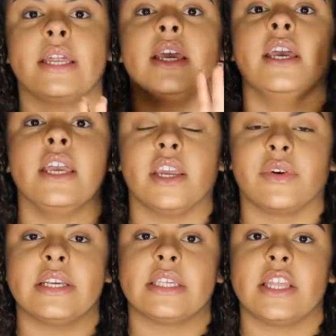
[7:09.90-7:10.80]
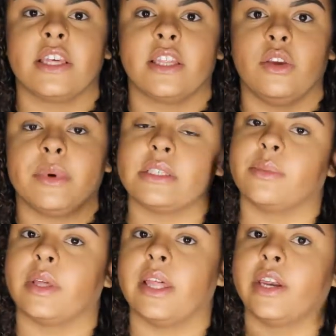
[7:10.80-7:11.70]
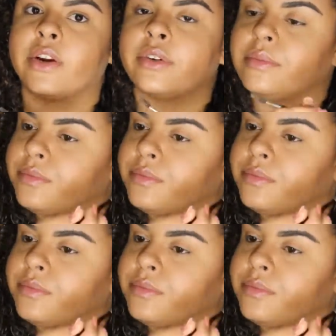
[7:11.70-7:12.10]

it, erase anything that you mess up on later.